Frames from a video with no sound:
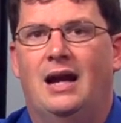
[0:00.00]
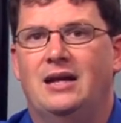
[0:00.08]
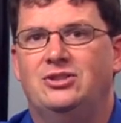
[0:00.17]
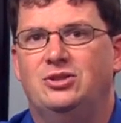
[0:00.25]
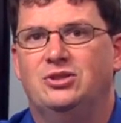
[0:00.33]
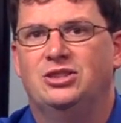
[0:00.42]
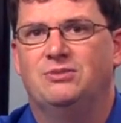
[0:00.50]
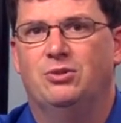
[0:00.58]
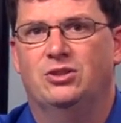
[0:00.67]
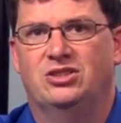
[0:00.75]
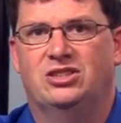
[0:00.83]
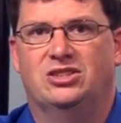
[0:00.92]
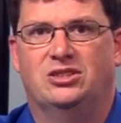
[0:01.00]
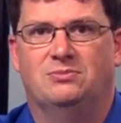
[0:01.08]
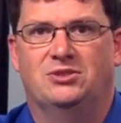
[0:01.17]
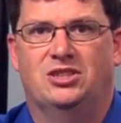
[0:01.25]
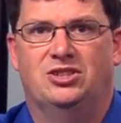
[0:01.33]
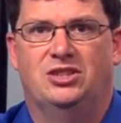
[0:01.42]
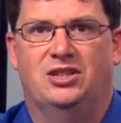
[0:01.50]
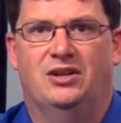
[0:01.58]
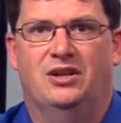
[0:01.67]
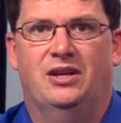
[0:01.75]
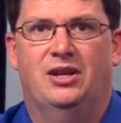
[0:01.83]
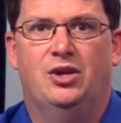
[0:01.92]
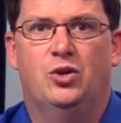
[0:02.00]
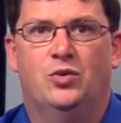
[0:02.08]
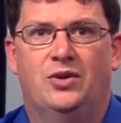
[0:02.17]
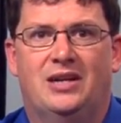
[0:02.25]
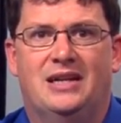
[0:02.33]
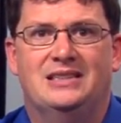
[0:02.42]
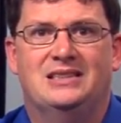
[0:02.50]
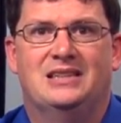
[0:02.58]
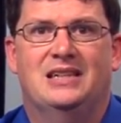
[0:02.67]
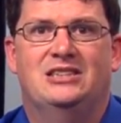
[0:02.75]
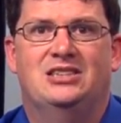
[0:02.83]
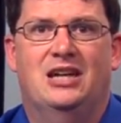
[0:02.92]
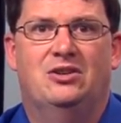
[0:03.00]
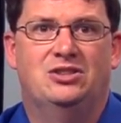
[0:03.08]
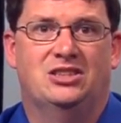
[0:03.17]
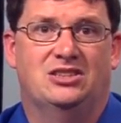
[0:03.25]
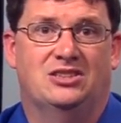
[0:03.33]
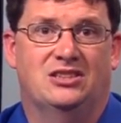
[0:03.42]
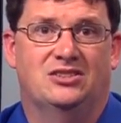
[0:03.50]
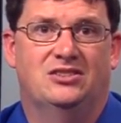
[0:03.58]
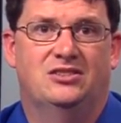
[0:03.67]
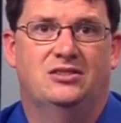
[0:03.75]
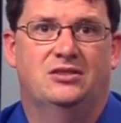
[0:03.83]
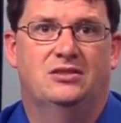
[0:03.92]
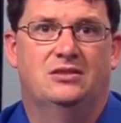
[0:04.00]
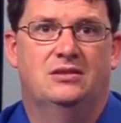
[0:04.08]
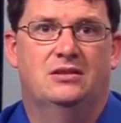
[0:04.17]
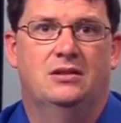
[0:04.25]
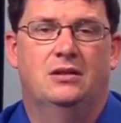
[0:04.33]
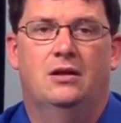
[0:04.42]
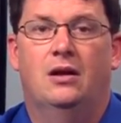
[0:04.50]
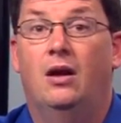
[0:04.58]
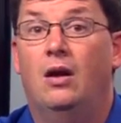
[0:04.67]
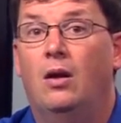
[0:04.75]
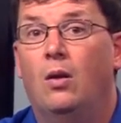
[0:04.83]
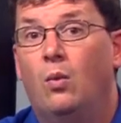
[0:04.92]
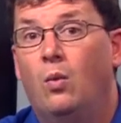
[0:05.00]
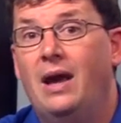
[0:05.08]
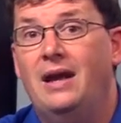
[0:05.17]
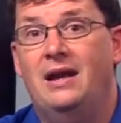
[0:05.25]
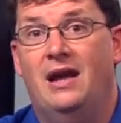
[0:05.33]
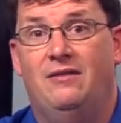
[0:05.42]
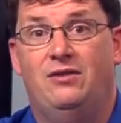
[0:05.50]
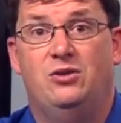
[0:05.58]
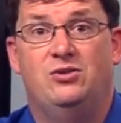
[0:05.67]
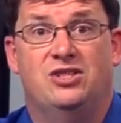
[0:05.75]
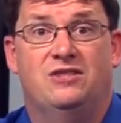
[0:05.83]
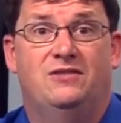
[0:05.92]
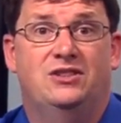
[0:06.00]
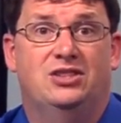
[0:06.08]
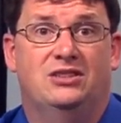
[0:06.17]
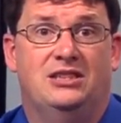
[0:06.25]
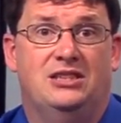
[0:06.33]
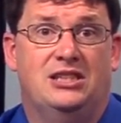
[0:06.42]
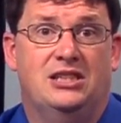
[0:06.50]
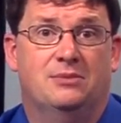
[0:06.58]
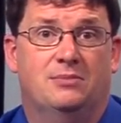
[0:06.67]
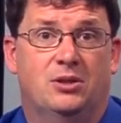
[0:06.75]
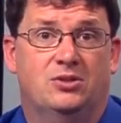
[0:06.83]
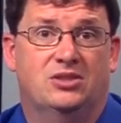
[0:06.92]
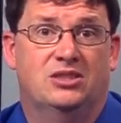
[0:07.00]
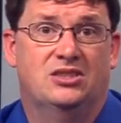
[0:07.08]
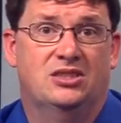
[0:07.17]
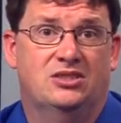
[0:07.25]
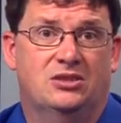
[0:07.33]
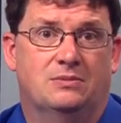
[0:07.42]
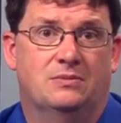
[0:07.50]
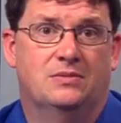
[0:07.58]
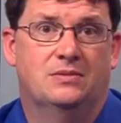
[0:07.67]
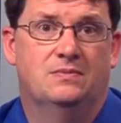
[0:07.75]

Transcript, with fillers: As you explore systems engineering, you'll realize that a challenge exists. When have you sufficiently decomposed a system?